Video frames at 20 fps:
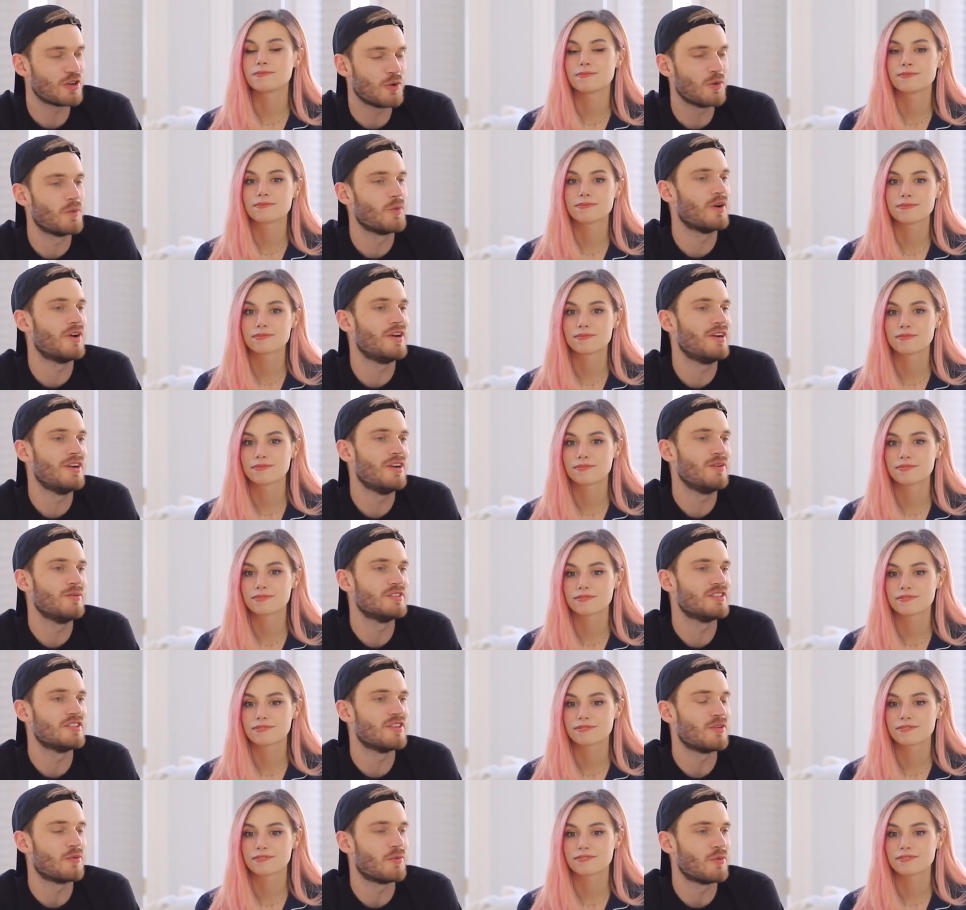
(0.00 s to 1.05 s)
Speaker 1: so worried it
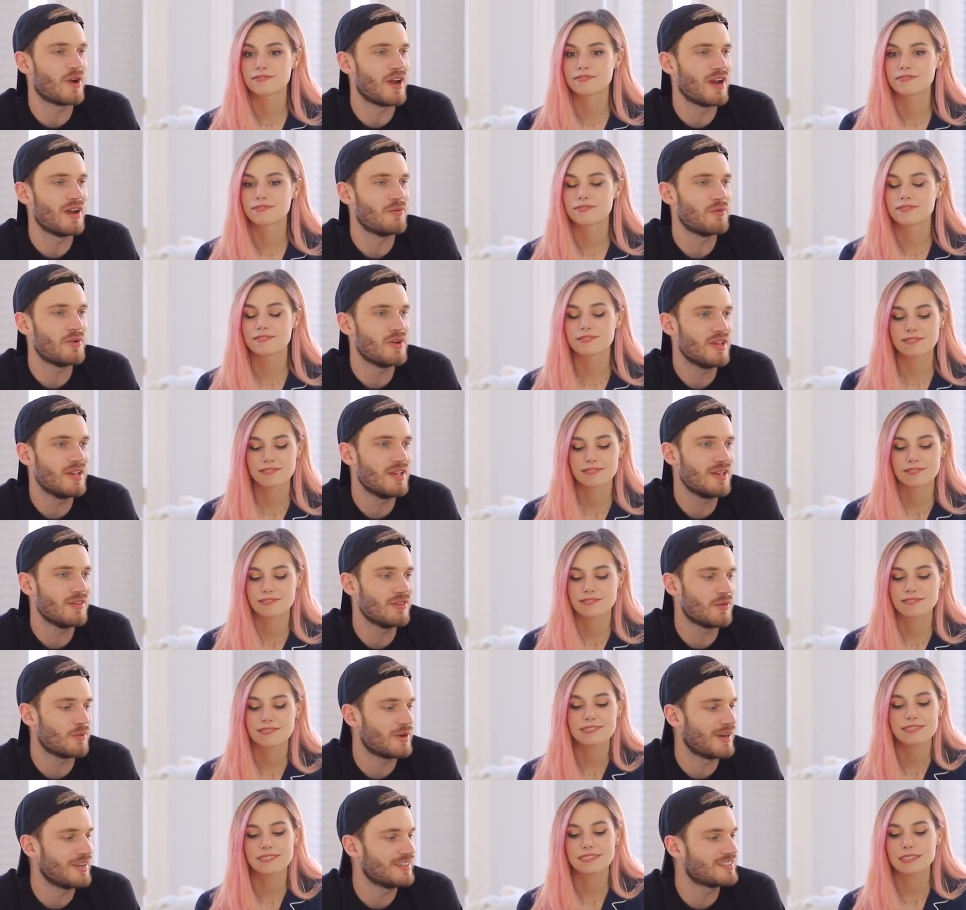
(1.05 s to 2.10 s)
wasn't the right ring,
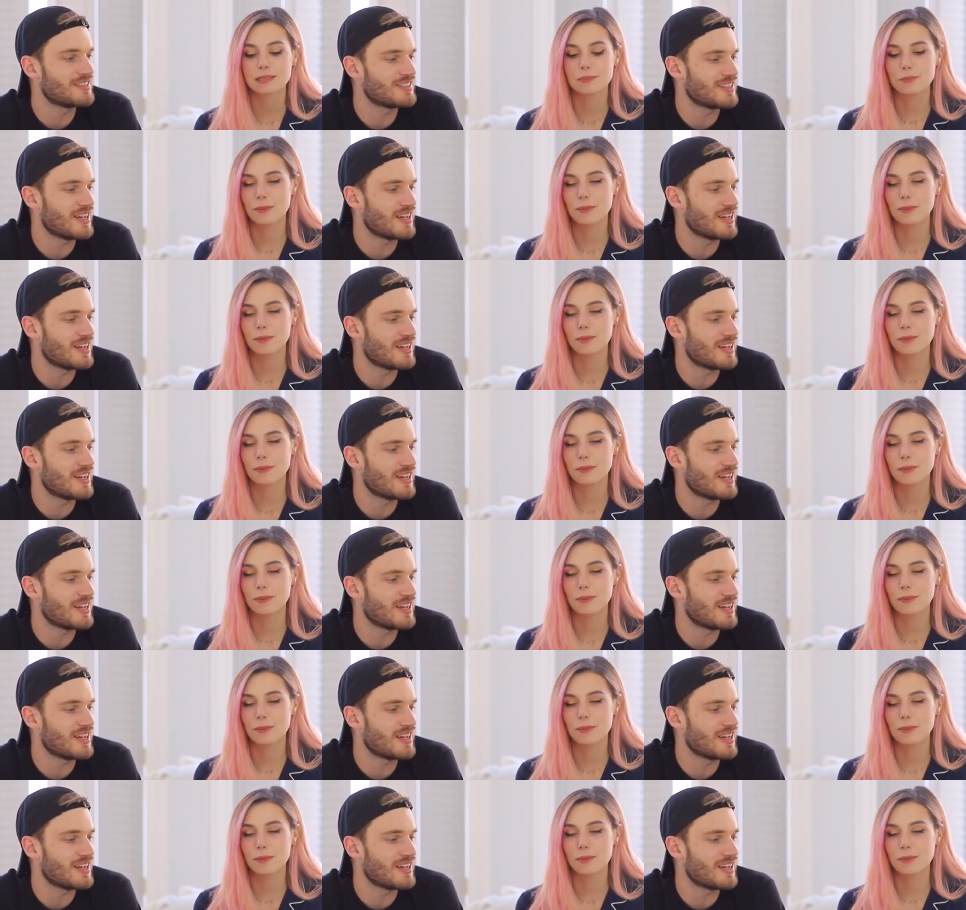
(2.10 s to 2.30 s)
the right